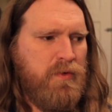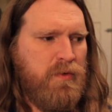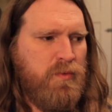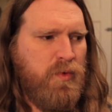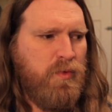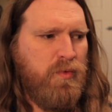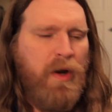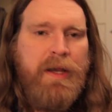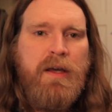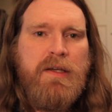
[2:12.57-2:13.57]

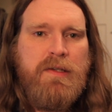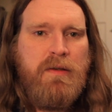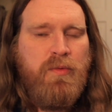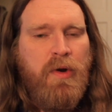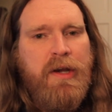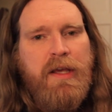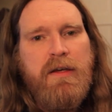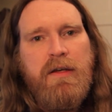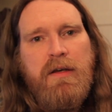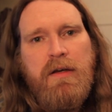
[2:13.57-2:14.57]
Running
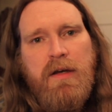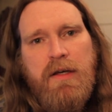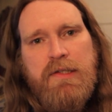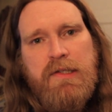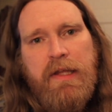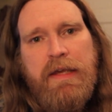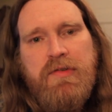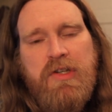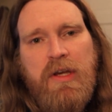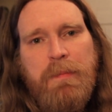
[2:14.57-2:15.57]
a slave
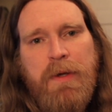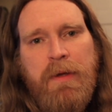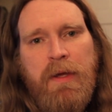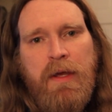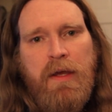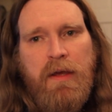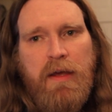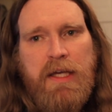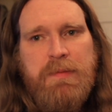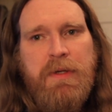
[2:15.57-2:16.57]
ship
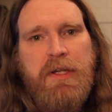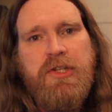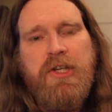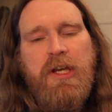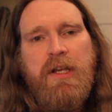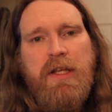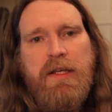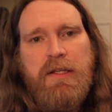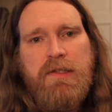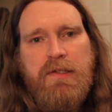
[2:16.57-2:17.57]
expedition
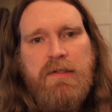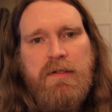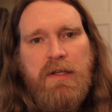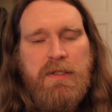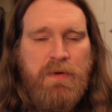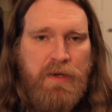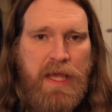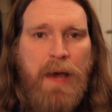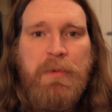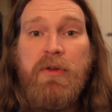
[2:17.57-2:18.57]
is very
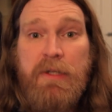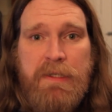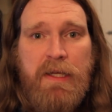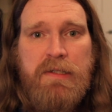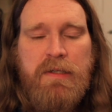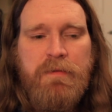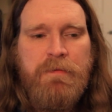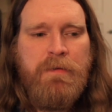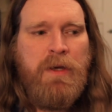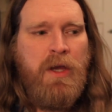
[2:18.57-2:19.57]
capital
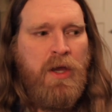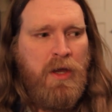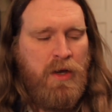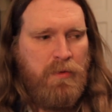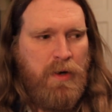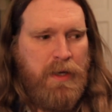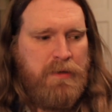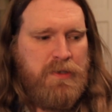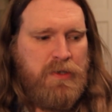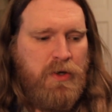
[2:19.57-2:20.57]
intensive,
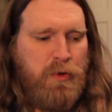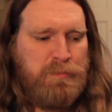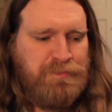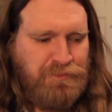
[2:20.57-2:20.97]
right? So